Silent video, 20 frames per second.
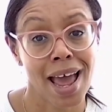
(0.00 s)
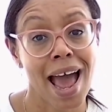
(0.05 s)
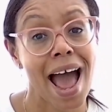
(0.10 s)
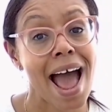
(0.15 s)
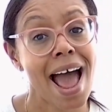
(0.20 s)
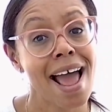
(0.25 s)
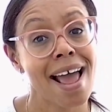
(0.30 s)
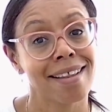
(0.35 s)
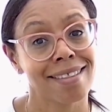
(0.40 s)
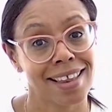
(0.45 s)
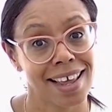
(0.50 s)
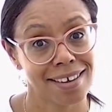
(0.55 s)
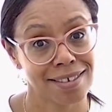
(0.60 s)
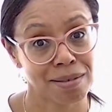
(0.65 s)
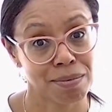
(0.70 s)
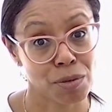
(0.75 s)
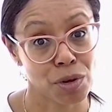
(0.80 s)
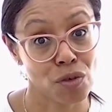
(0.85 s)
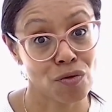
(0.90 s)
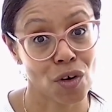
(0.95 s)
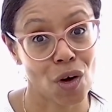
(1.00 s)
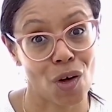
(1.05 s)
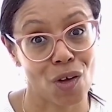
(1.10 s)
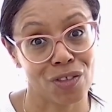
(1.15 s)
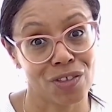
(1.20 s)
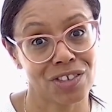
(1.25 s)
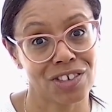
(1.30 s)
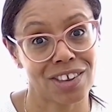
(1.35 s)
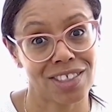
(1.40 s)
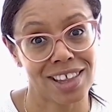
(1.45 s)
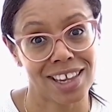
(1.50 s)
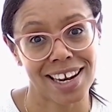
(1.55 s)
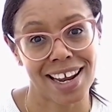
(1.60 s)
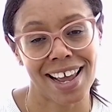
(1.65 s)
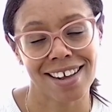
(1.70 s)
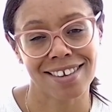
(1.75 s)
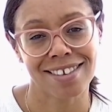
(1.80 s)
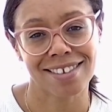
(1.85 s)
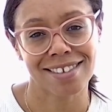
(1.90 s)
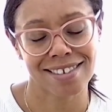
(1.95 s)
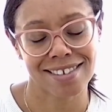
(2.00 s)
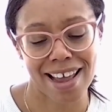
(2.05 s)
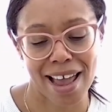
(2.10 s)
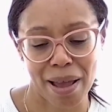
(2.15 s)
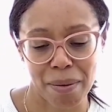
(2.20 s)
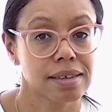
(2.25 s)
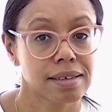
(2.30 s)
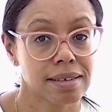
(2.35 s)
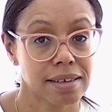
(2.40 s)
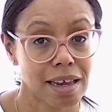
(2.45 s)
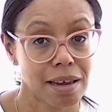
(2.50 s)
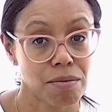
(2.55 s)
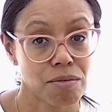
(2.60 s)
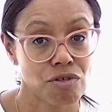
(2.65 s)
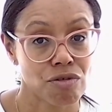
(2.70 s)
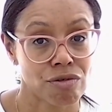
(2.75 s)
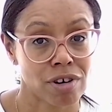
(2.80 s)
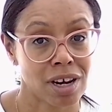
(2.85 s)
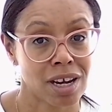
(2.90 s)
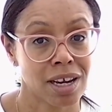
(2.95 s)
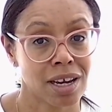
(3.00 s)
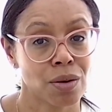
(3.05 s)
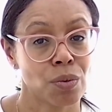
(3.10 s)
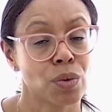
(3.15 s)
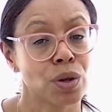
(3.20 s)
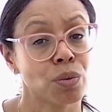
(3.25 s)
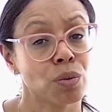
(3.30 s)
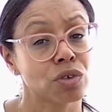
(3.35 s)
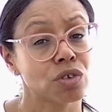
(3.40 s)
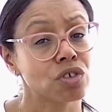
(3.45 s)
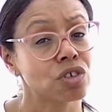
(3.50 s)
And let's move on to the next step. Step 3, we want